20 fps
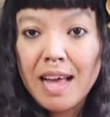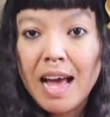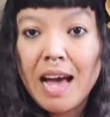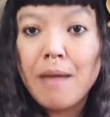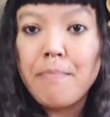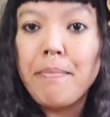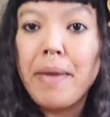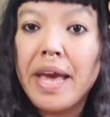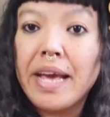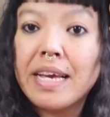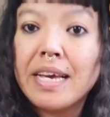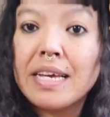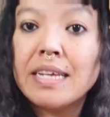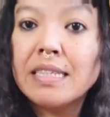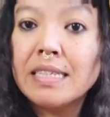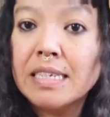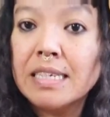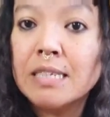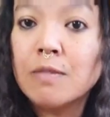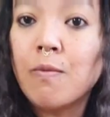are making
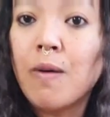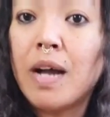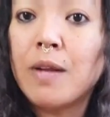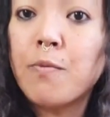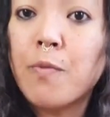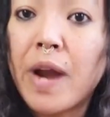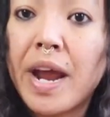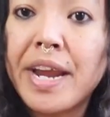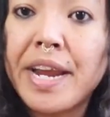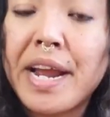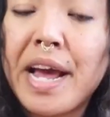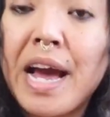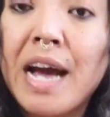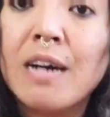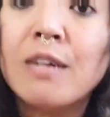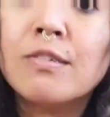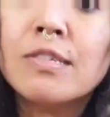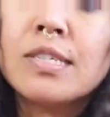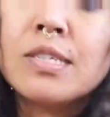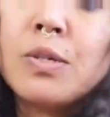this one right
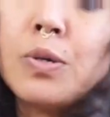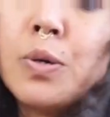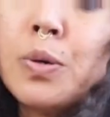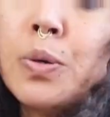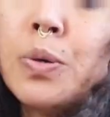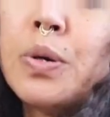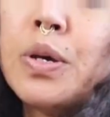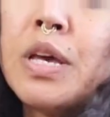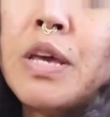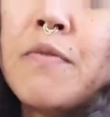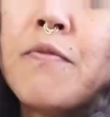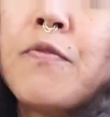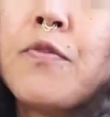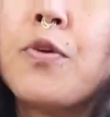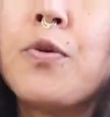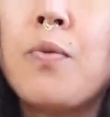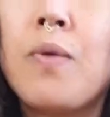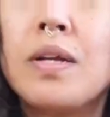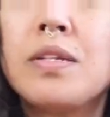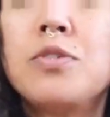now, so if
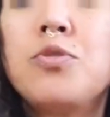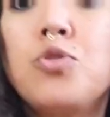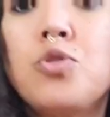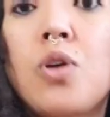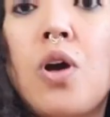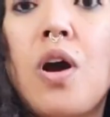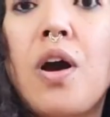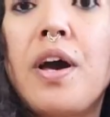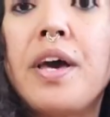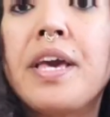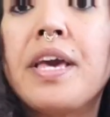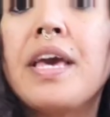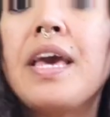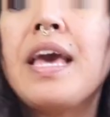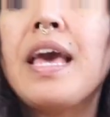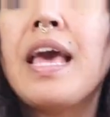you want to join